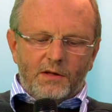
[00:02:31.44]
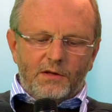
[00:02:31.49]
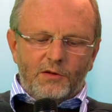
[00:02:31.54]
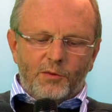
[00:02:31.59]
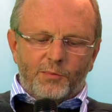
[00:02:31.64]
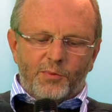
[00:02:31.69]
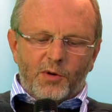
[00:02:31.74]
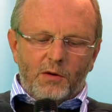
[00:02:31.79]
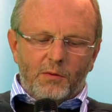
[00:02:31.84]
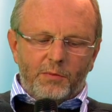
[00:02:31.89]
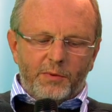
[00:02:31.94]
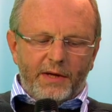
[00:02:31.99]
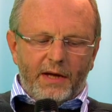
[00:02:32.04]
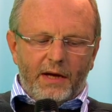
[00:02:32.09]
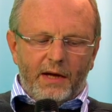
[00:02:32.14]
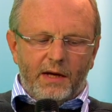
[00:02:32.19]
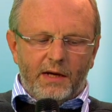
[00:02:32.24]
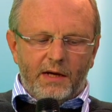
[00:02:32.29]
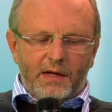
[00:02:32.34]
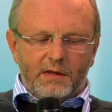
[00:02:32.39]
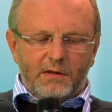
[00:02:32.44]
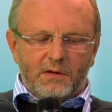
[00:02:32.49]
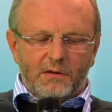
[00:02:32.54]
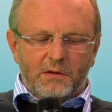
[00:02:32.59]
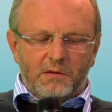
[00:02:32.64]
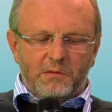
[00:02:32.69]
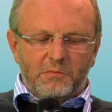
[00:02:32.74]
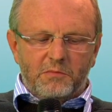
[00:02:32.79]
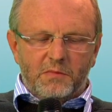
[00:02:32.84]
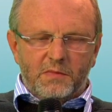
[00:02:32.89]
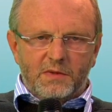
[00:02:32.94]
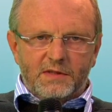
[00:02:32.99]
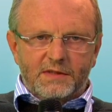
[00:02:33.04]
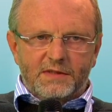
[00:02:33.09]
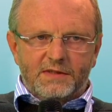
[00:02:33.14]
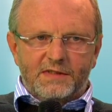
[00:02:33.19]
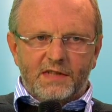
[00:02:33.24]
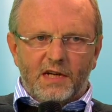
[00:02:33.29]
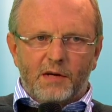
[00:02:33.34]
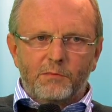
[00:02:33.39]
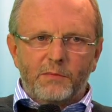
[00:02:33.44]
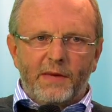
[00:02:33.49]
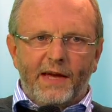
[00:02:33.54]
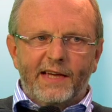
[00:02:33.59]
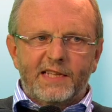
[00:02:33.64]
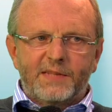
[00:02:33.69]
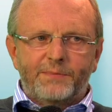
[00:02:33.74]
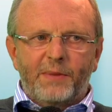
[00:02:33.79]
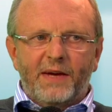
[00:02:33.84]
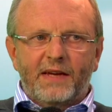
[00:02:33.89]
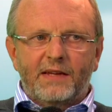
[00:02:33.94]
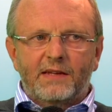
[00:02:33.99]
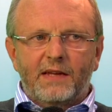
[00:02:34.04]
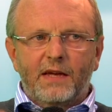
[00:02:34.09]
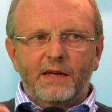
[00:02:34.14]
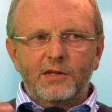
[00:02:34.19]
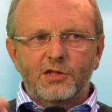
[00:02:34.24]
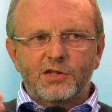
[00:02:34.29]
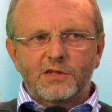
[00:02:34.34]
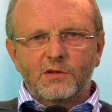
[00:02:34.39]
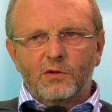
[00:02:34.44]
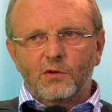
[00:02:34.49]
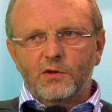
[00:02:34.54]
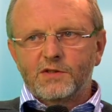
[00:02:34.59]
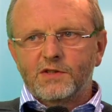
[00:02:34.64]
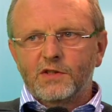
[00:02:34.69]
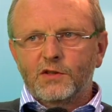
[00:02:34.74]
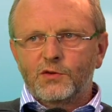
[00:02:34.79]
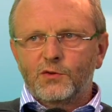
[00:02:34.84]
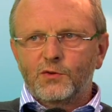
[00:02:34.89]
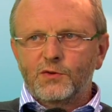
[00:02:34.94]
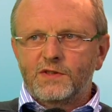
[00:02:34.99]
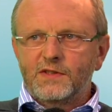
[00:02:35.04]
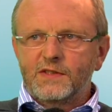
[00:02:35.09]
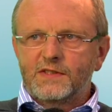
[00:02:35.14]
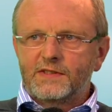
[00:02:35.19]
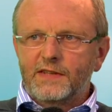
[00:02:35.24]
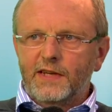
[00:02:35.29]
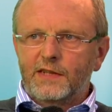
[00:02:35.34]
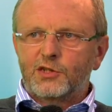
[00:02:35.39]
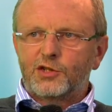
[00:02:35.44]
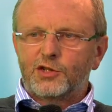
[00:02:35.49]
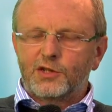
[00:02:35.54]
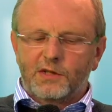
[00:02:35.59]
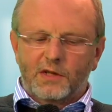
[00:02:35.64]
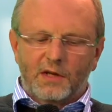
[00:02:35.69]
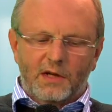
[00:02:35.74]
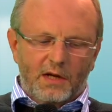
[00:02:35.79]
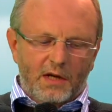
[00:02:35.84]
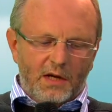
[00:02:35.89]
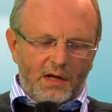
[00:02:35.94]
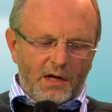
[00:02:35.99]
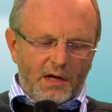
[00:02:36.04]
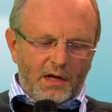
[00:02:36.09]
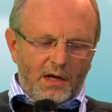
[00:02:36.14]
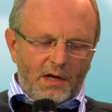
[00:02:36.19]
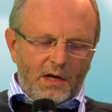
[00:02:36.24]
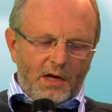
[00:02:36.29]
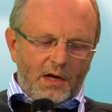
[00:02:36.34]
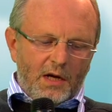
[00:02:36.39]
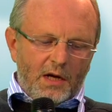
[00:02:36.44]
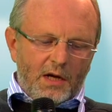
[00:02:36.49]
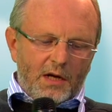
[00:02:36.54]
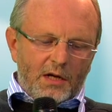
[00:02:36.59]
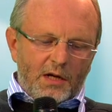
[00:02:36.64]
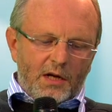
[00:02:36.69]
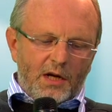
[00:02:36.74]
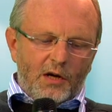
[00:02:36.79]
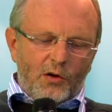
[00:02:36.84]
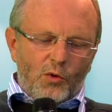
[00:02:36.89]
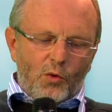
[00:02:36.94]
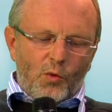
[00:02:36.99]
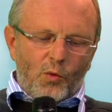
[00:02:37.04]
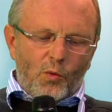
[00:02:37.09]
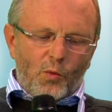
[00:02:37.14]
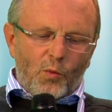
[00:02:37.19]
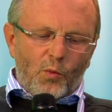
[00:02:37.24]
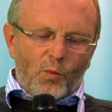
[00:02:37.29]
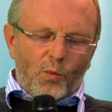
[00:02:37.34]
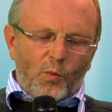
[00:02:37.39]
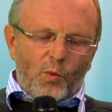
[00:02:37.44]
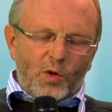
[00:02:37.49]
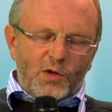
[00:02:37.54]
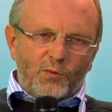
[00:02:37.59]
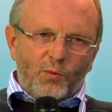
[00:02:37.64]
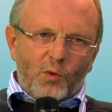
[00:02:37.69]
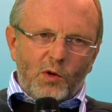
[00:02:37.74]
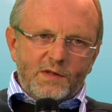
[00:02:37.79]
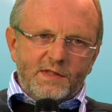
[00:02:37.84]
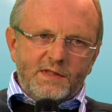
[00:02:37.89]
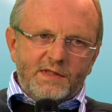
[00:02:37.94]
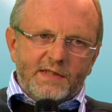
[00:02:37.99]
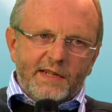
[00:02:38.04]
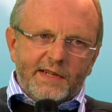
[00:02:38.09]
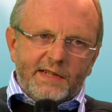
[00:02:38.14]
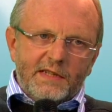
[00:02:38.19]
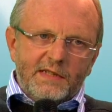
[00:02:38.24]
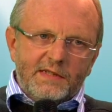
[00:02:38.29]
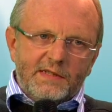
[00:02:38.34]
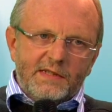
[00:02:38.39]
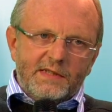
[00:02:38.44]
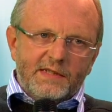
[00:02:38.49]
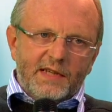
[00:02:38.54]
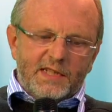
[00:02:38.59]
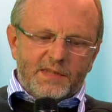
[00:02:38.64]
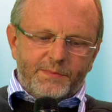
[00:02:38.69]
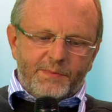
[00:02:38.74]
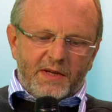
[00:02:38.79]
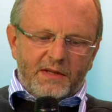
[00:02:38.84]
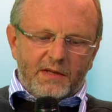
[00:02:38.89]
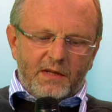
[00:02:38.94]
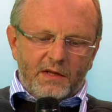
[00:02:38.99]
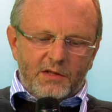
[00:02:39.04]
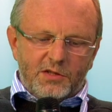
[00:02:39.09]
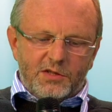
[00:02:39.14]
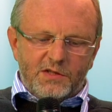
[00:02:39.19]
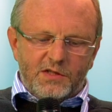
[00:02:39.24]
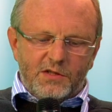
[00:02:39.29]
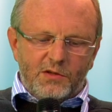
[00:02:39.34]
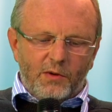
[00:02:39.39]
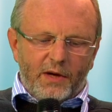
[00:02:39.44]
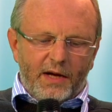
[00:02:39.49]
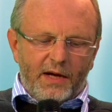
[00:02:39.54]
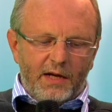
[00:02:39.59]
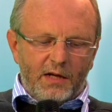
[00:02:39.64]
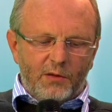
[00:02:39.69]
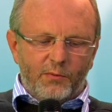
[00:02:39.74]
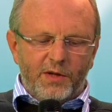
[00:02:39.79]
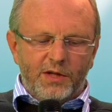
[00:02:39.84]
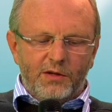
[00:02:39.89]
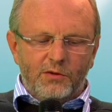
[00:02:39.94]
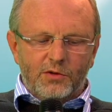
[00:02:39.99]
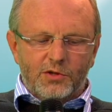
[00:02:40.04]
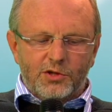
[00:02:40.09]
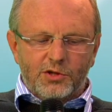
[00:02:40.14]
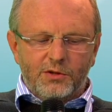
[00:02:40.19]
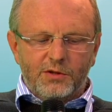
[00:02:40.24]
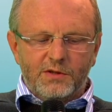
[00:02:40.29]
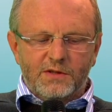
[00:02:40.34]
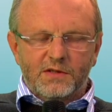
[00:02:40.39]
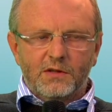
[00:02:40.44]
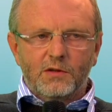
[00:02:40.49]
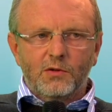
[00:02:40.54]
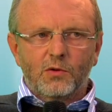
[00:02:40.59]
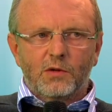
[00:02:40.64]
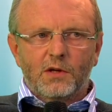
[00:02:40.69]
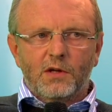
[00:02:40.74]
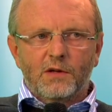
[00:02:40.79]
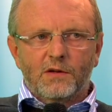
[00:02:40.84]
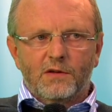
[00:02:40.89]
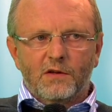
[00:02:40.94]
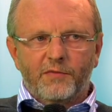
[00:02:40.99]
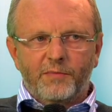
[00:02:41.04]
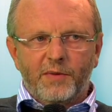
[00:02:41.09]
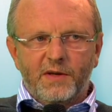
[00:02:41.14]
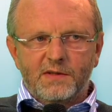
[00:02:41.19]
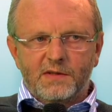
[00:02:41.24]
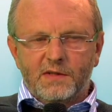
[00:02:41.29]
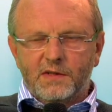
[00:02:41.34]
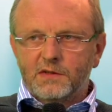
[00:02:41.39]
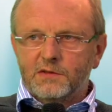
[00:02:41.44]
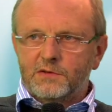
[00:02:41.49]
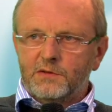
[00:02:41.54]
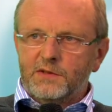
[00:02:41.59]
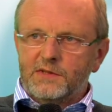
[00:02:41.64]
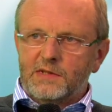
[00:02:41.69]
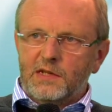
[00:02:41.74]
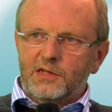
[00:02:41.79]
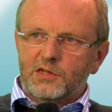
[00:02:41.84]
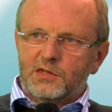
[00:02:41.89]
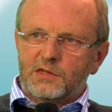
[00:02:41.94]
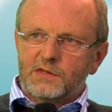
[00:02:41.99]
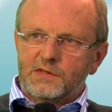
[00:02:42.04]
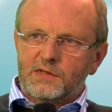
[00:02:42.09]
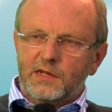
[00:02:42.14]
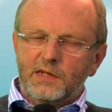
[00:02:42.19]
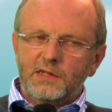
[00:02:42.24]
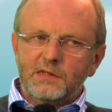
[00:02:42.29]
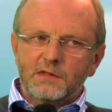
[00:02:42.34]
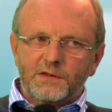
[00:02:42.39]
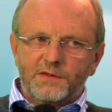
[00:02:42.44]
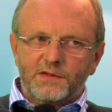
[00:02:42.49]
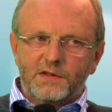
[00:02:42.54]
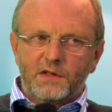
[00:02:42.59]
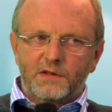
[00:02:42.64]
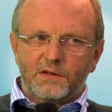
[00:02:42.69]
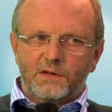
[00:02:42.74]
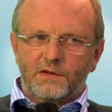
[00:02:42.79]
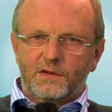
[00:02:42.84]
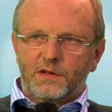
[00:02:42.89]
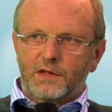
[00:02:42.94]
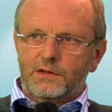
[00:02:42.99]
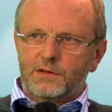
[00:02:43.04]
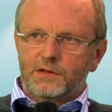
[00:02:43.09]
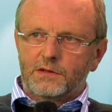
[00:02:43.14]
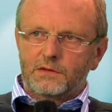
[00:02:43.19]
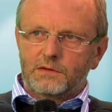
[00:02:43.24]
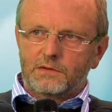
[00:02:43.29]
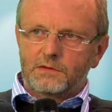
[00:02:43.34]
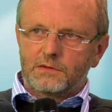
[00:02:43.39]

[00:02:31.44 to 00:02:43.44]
you probably had some expectation also to this section. Now, what was exactly these expectations you had when you joined the nucleus of Basic and Translational Science of the association?